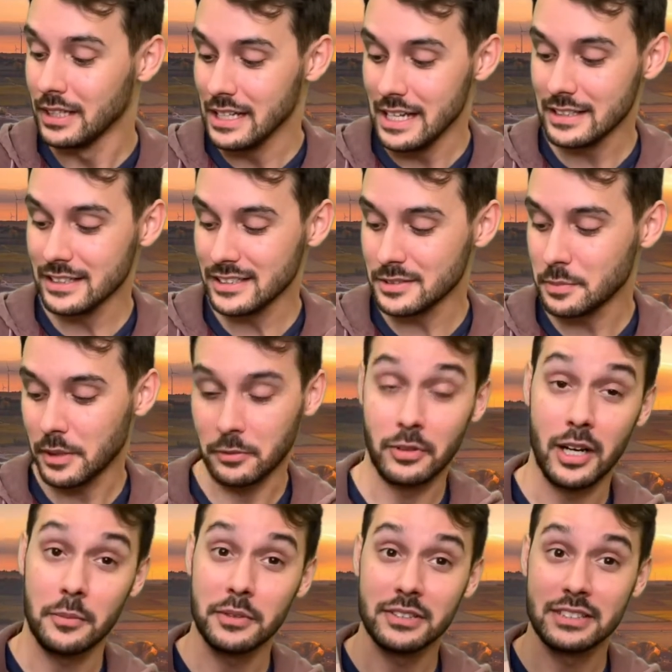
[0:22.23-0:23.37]
And this is by
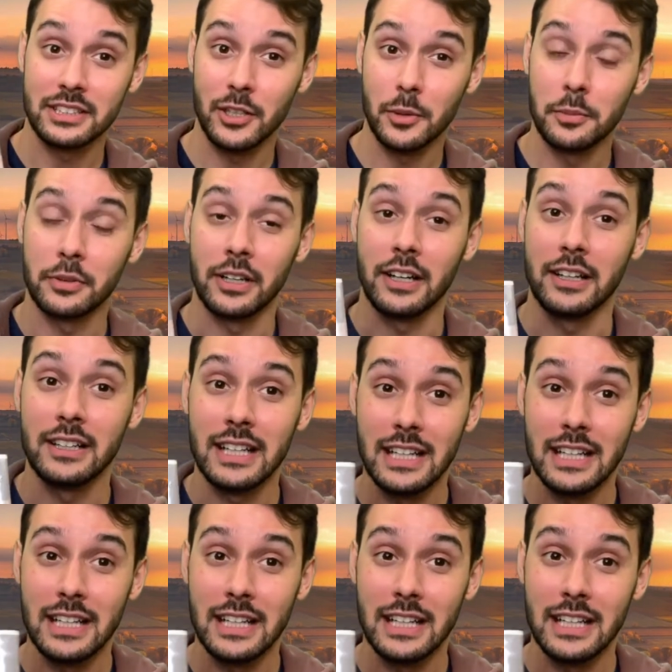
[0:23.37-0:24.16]
Robert C. O'Brien,